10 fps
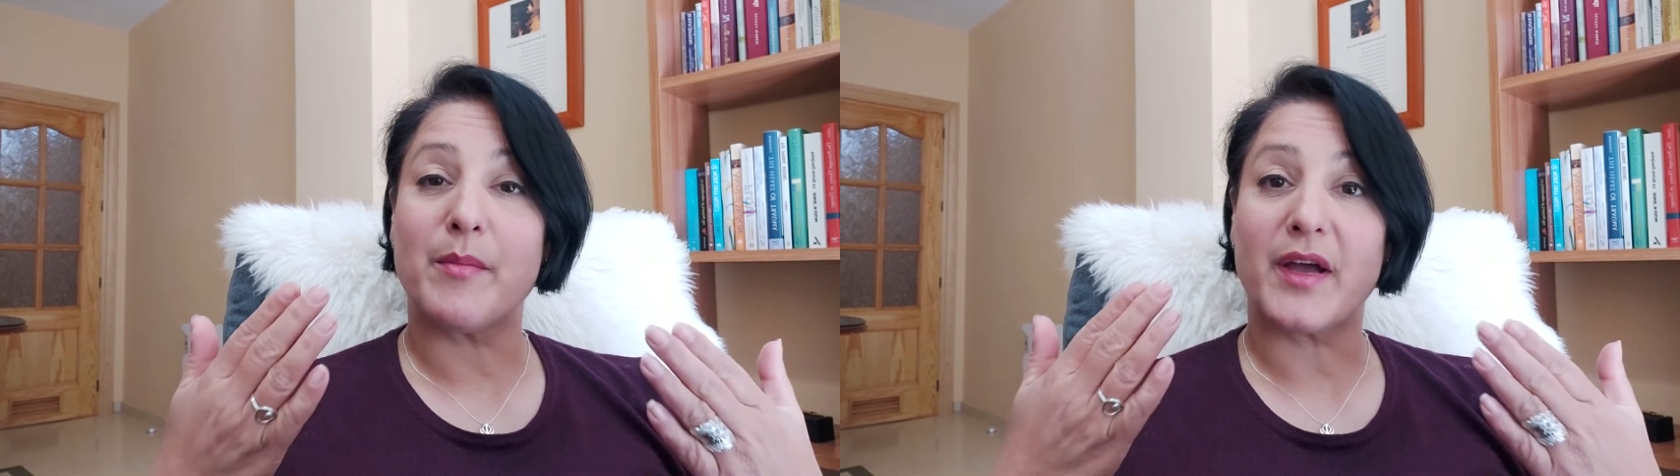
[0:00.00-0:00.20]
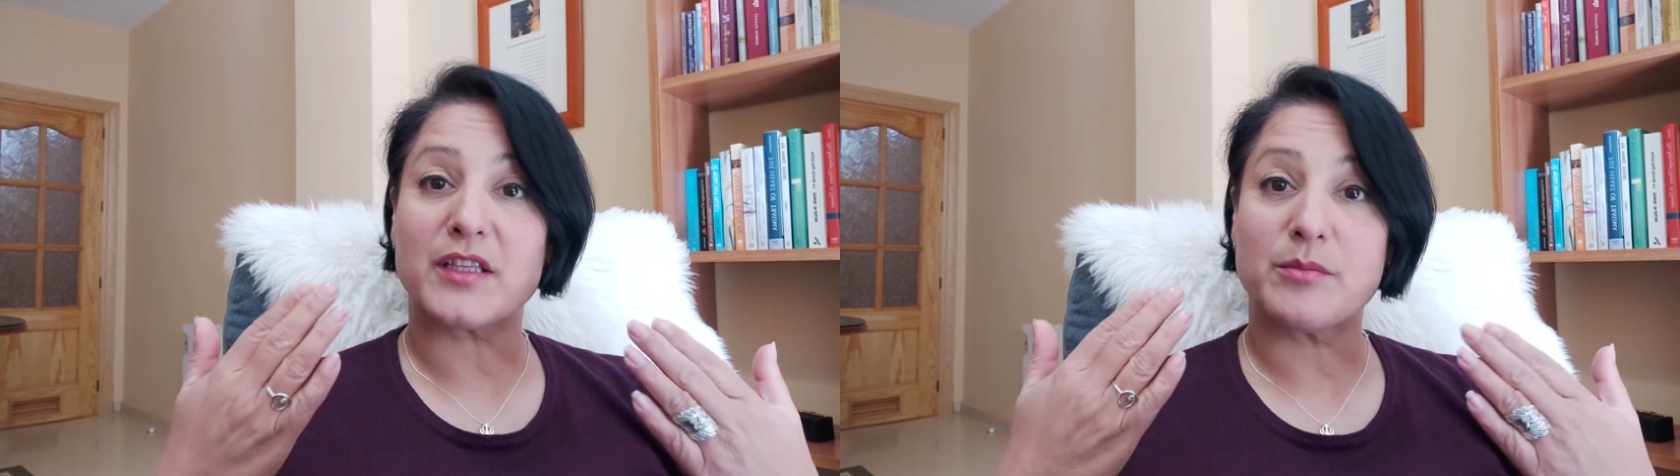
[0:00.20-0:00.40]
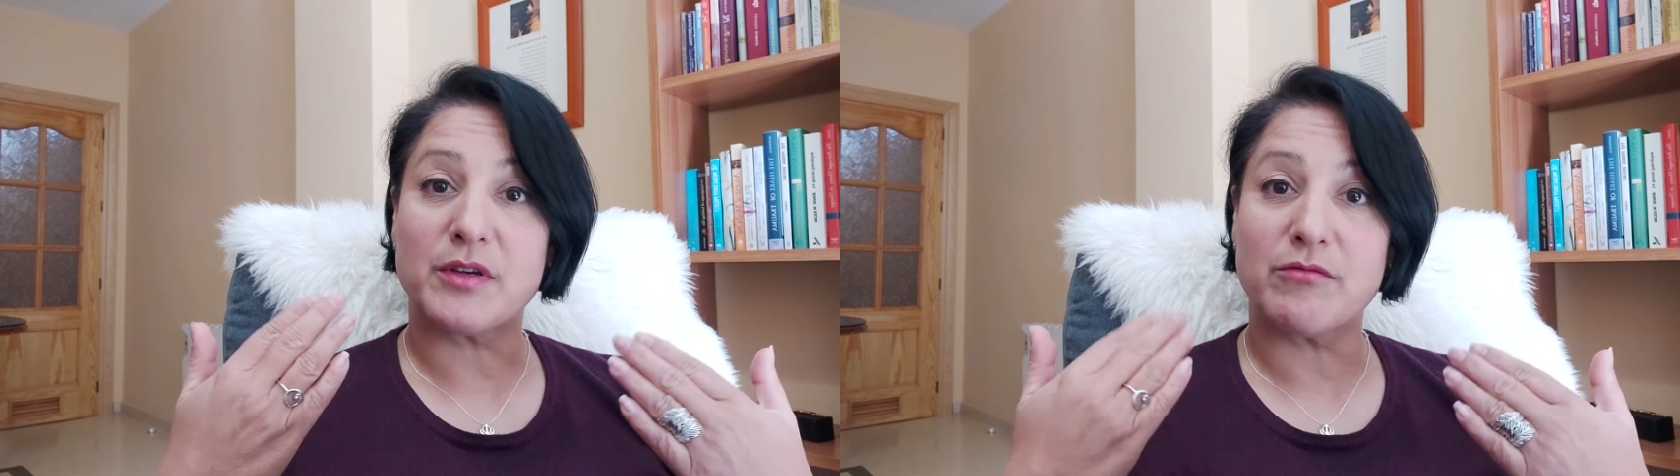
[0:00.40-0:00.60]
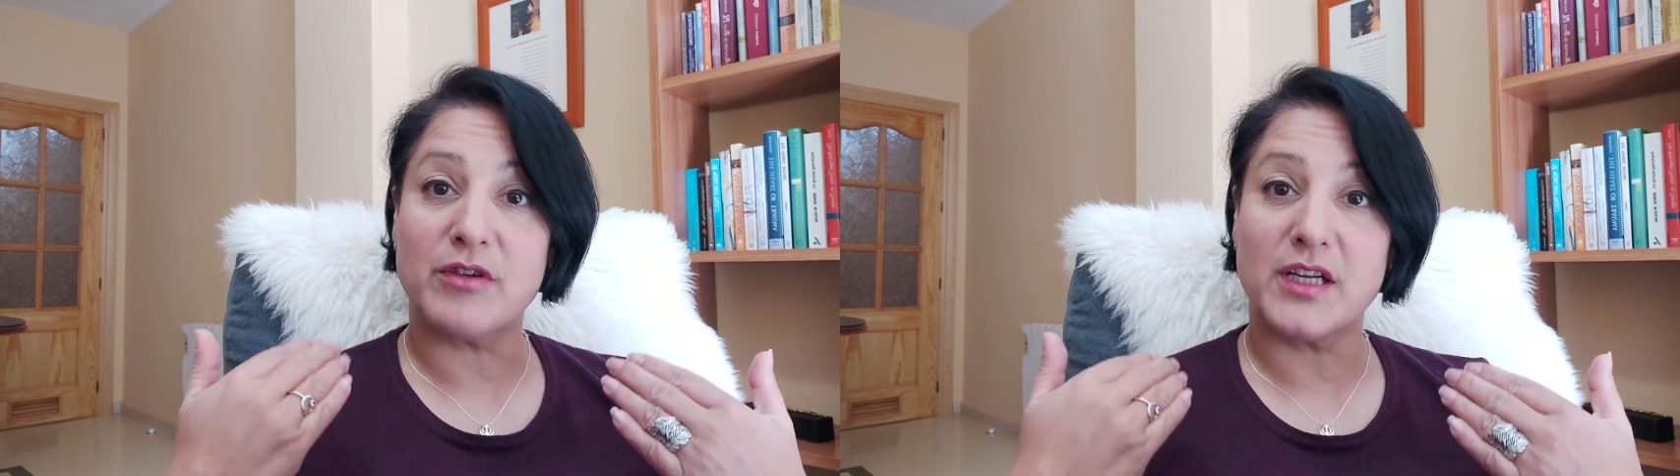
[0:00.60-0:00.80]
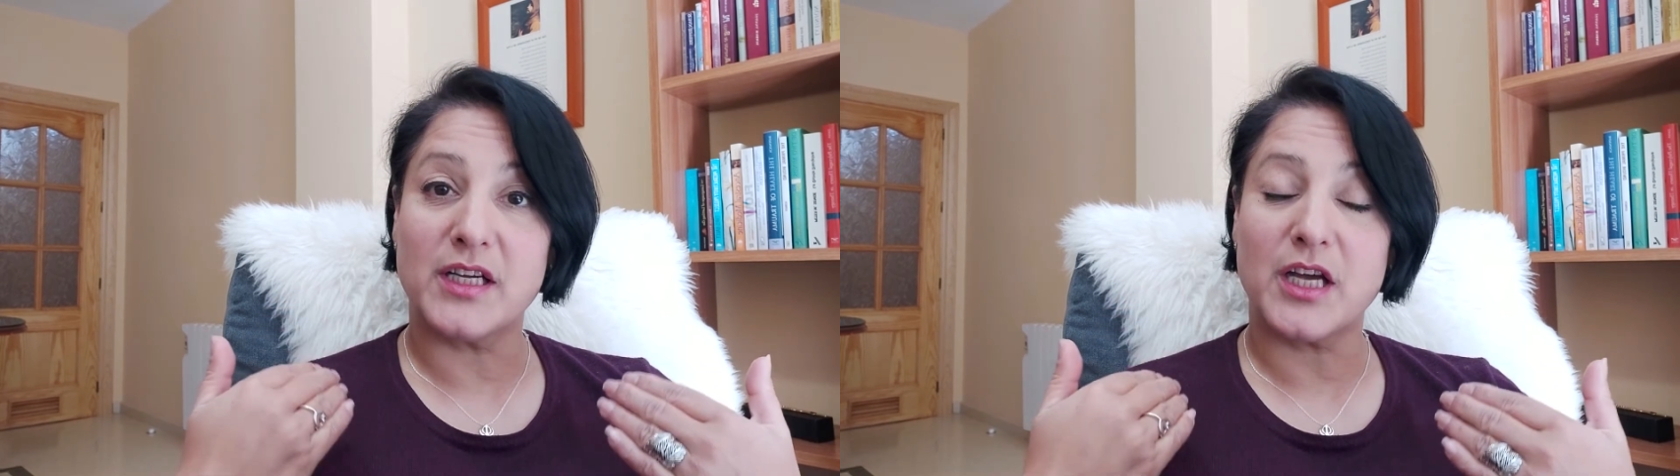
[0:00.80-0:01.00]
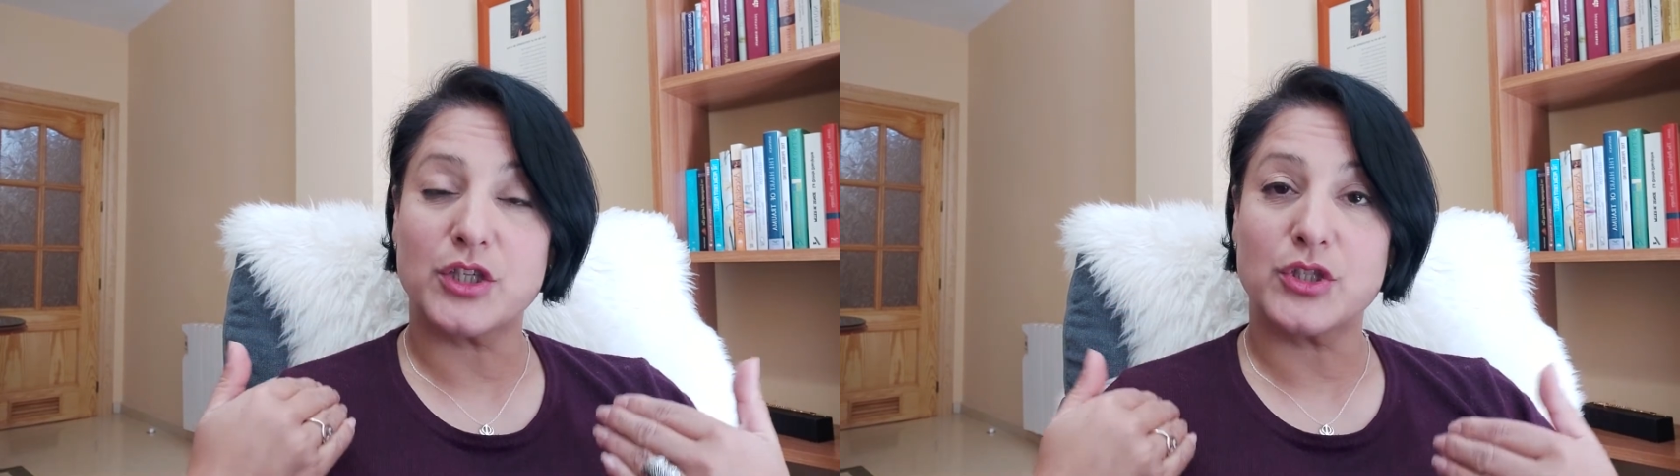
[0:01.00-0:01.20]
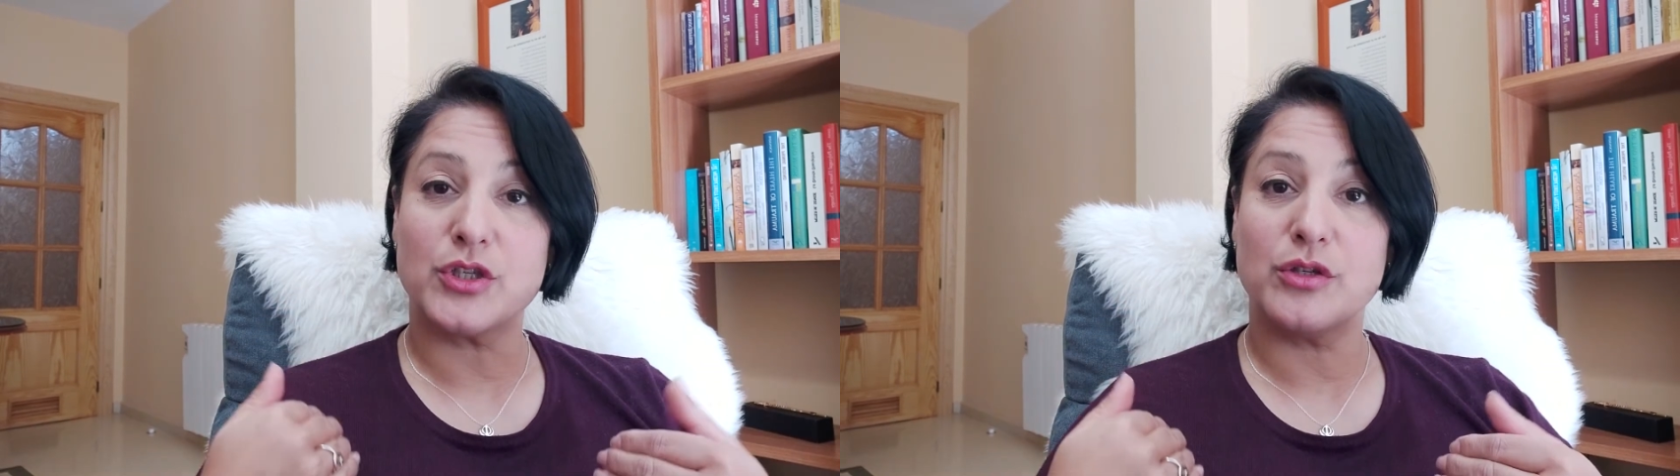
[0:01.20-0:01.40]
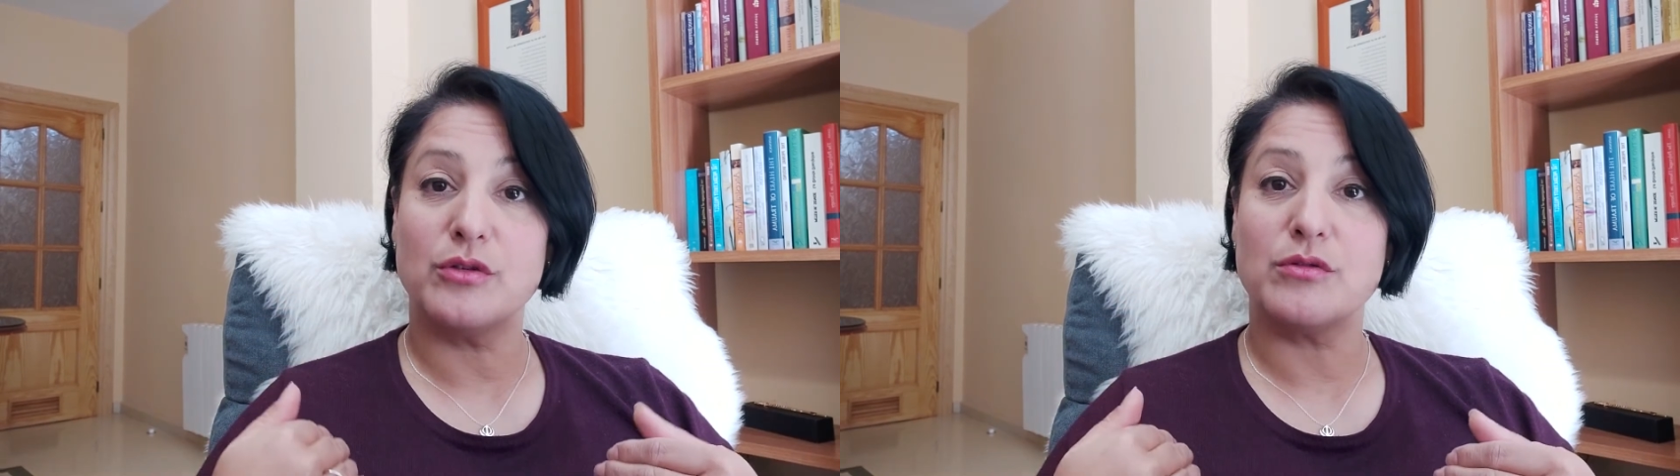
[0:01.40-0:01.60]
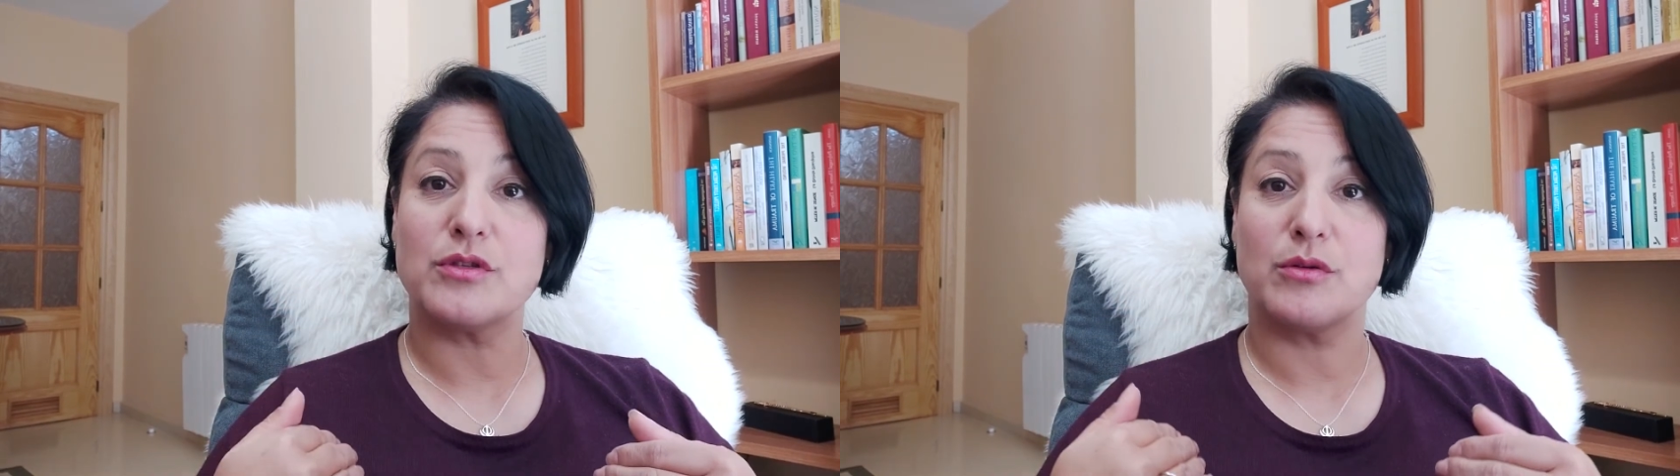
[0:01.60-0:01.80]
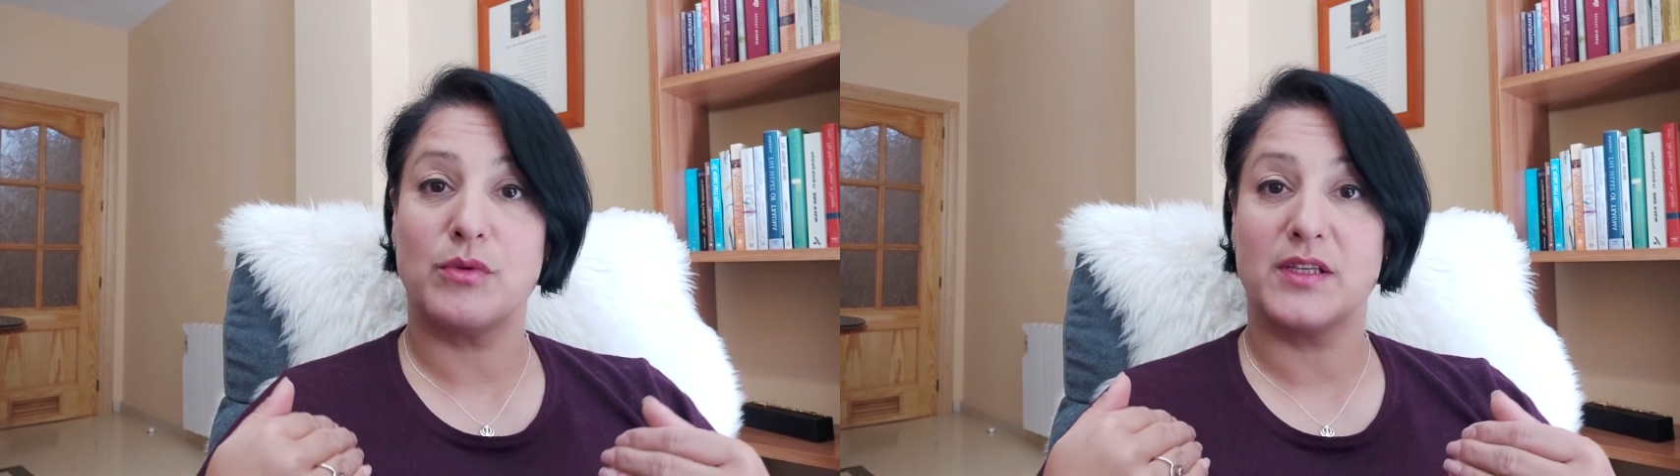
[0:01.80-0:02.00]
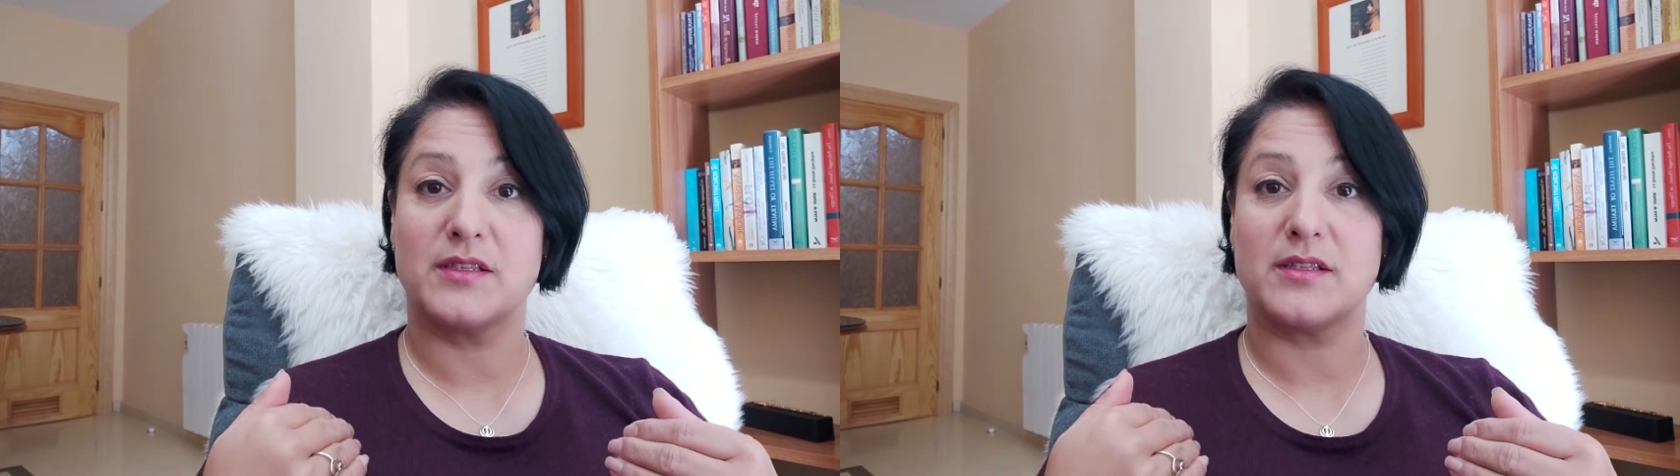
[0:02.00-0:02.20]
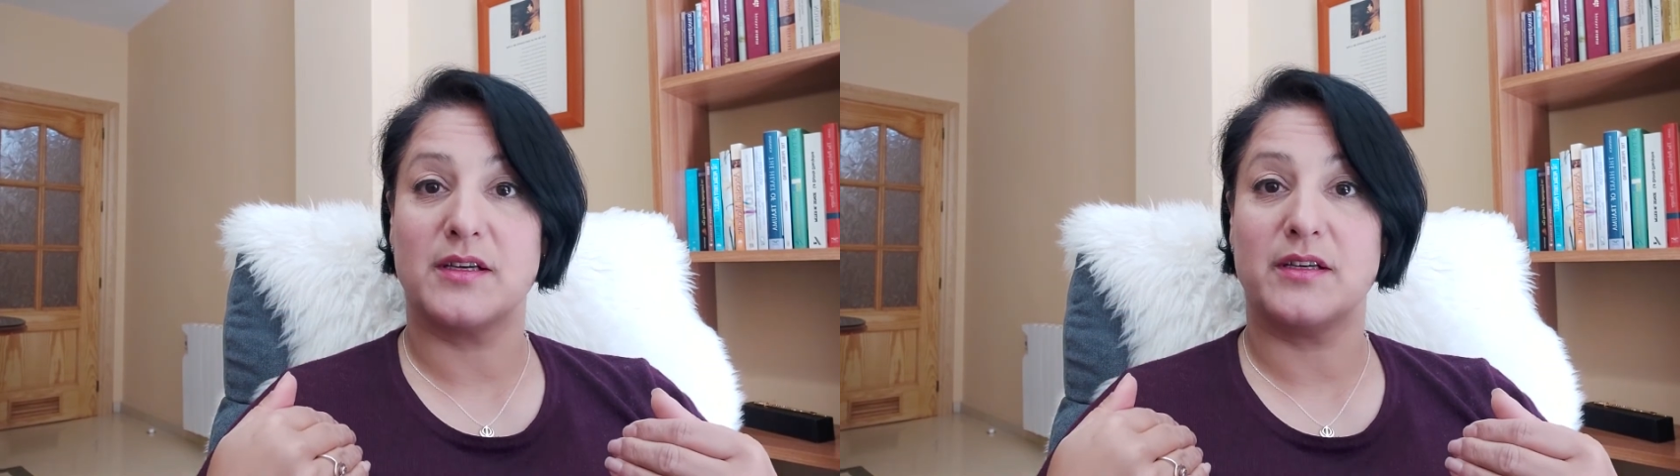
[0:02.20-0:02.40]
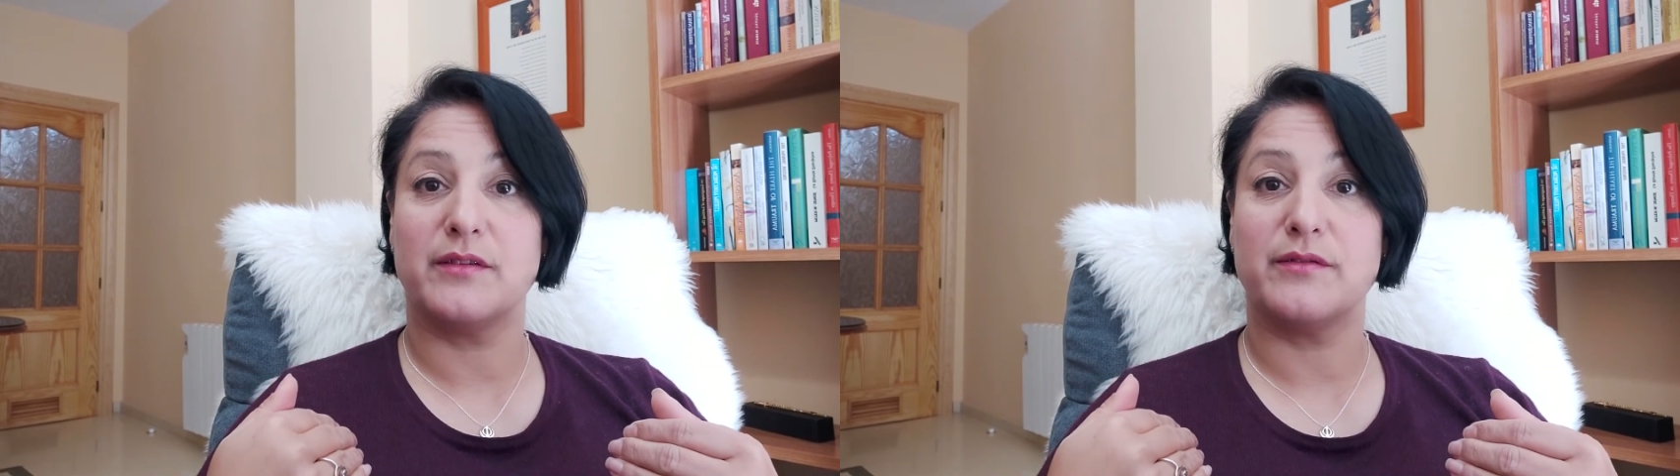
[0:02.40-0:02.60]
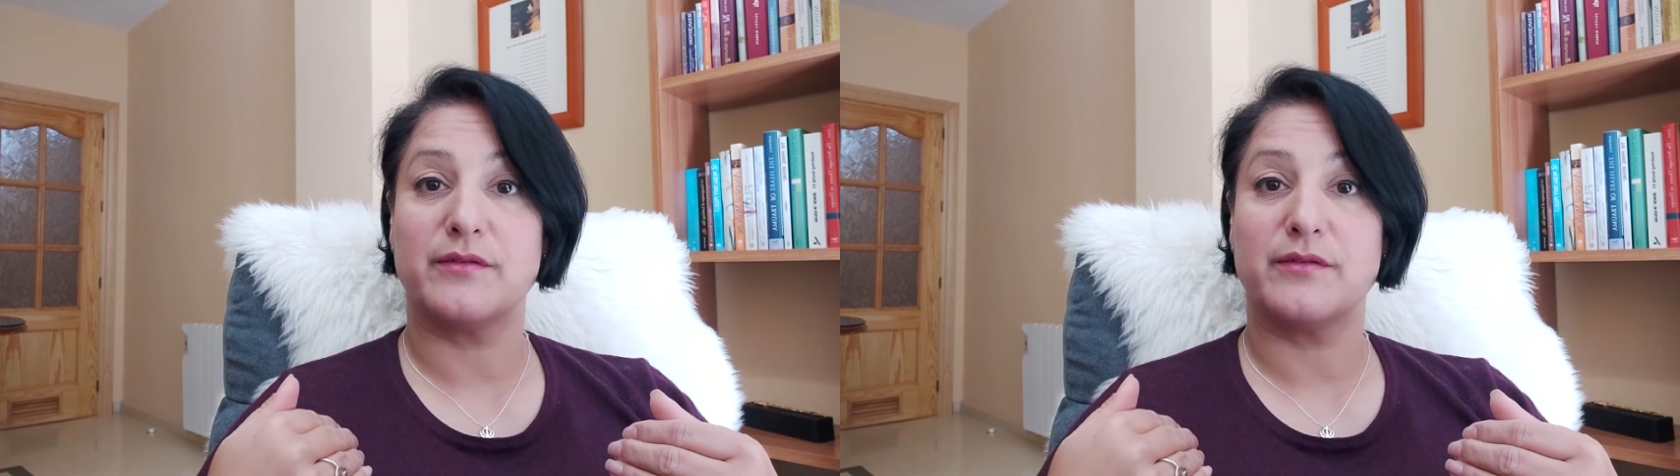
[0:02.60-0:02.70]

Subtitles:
back to being really attuned to oneself.